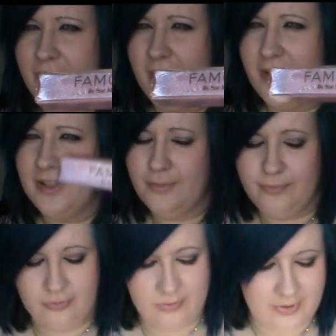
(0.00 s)
that. That's a
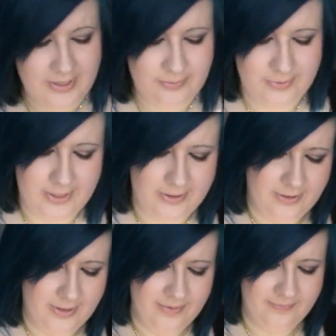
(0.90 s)
pretty, pretty
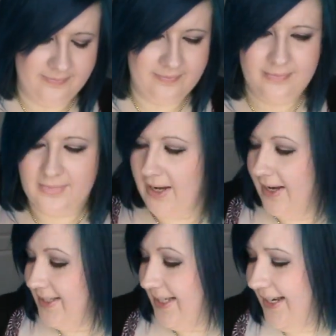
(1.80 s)
colour. And
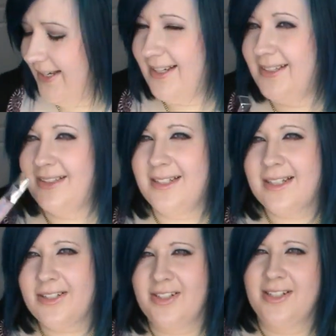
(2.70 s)
it
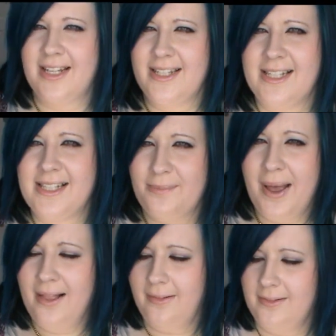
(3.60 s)

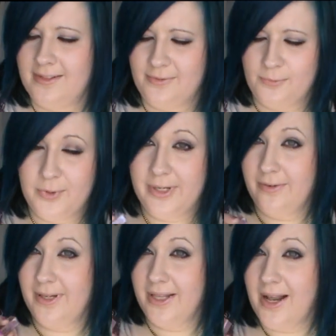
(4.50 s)
smells really,
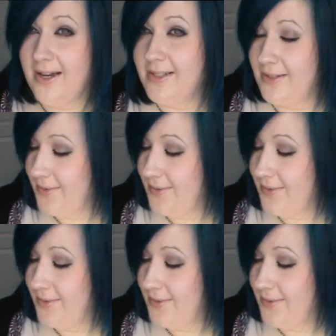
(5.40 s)
really nice as